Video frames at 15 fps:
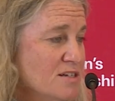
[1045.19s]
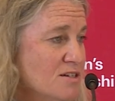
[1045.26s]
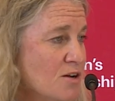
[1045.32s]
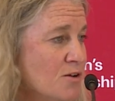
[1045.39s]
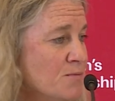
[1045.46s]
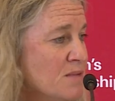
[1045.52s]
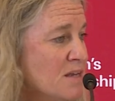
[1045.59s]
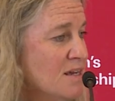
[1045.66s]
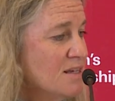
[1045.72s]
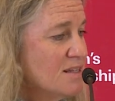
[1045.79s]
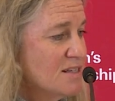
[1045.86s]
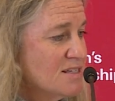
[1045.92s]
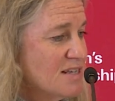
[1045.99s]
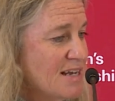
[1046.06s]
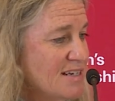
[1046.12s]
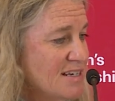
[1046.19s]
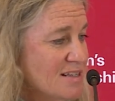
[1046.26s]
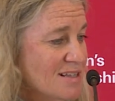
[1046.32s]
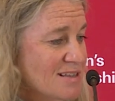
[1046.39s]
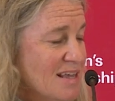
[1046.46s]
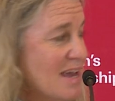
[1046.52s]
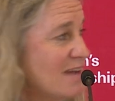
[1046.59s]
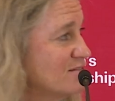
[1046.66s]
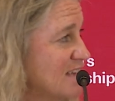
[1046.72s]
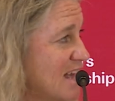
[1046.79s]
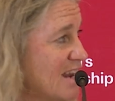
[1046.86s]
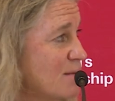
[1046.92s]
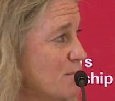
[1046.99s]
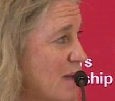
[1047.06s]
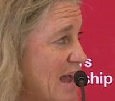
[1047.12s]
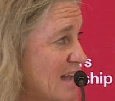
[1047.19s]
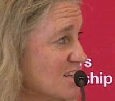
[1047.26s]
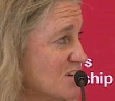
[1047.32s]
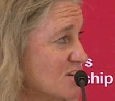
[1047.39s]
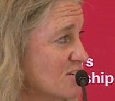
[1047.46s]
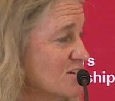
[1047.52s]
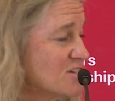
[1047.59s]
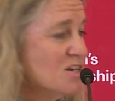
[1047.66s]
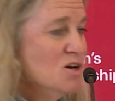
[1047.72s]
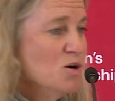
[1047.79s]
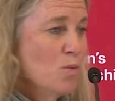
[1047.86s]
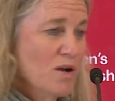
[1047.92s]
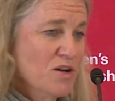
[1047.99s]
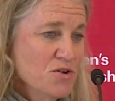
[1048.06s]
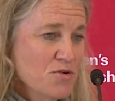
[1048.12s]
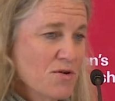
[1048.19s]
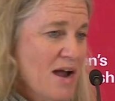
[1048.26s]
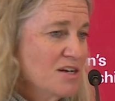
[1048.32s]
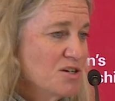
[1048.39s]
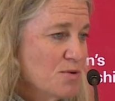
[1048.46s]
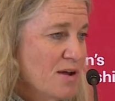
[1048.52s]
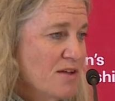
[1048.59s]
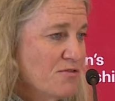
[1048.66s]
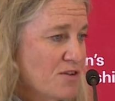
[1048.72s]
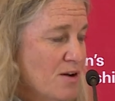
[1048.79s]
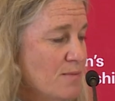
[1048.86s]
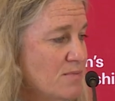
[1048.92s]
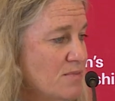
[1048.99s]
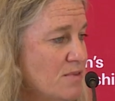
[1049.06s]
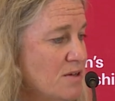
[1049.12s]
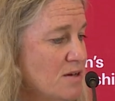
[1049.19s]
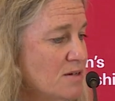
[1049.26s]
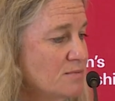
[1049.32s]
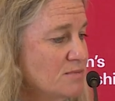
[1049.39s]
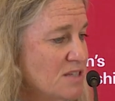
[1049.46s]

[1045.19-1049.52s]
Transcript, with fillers: So this idea that they have 10 ambassadors when you graduate from the,